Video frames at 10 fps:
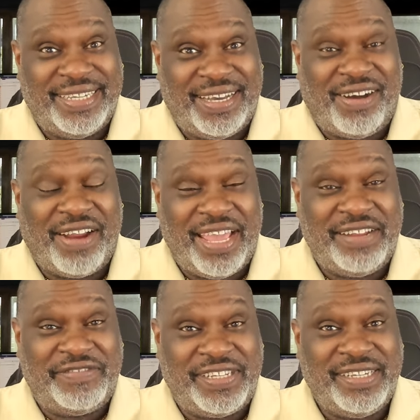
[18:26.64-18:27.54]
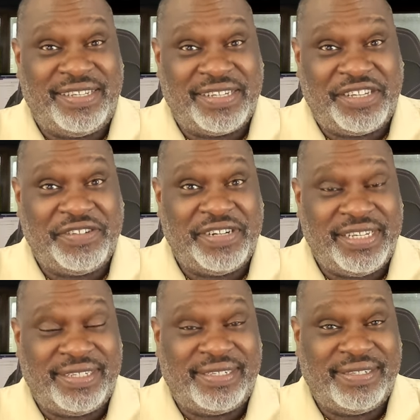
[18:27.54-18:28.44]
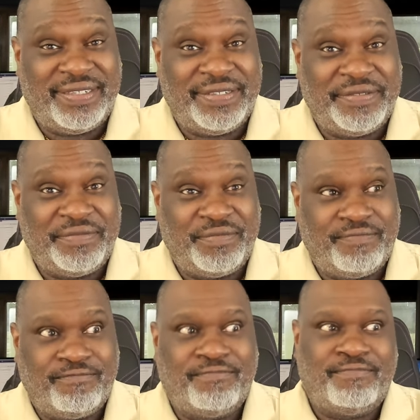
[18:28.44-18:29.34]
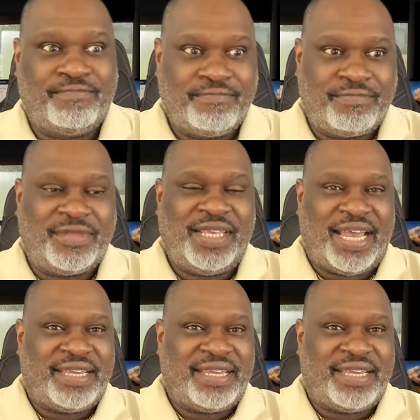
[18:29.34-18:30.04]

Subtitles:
Are NFTs securities? Yeah,